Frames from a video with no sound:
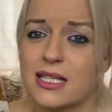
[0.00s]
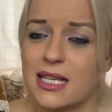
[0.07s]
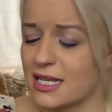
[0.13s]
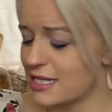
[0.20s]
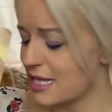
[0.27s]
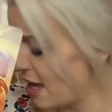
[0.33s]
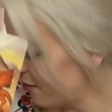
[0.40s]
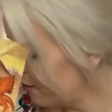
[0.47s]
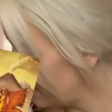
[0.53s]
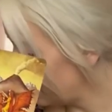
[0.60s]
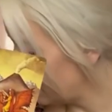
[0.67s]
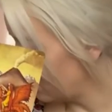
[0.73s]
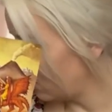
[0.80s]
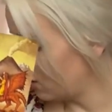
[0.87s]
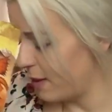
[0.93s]
Things have
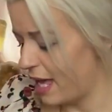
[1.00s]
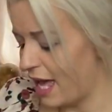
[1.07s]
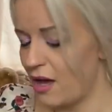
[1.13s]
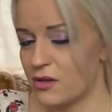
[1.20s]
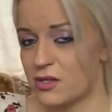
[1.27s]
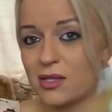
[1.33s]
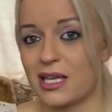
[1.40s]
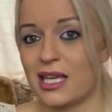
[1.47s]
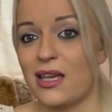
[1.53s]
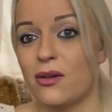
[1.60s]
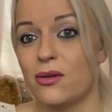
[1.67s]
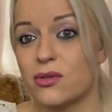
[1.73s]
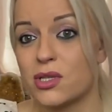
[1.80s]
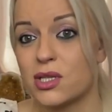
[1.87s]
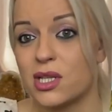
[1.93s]
been a little bit out of
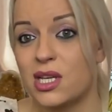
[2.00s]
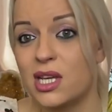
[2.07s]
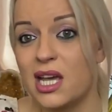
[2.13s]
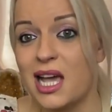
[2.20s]
kilt.